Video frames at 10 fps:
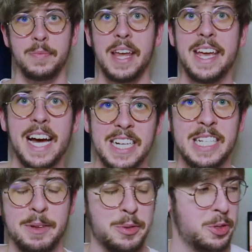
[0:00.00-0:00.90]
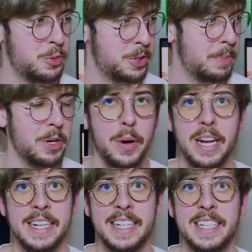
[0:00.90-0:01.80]
and gacha games, which can be quite
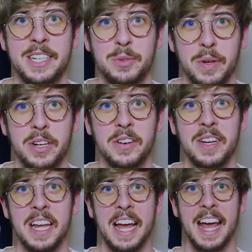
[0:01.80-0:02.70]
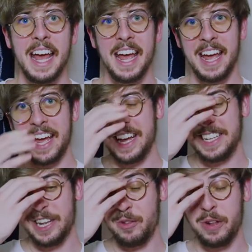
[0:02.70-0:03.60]
addicting as well.
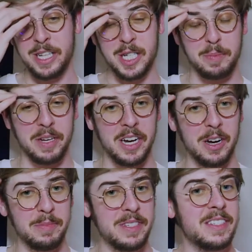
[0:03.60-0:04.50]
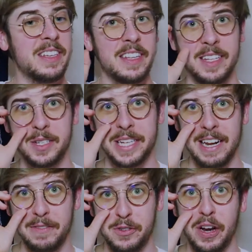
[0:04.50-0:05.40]
And it really just becomes this
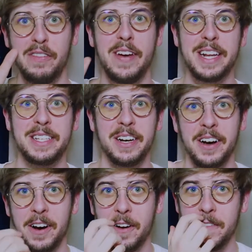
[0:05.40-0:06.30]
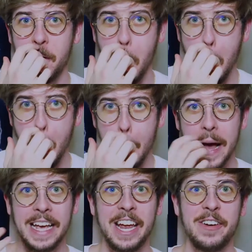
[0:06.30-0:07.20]
kind of trifecta of
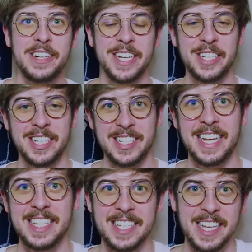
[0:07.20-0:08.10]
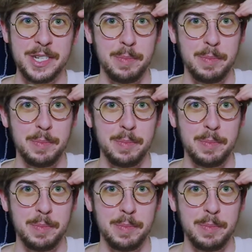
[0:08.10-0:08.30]
a guaranteed success in